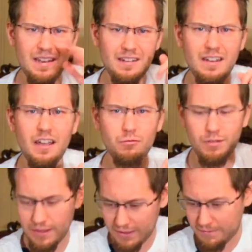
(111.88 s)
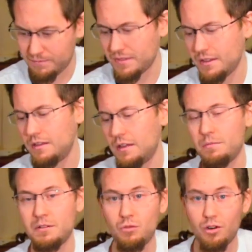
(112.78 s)
not really,
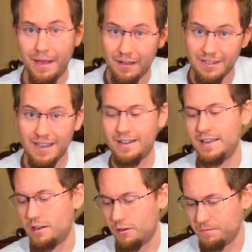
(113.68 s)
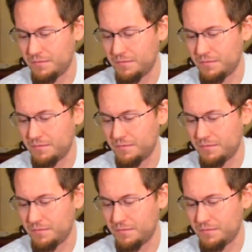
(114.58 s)
but more about that later.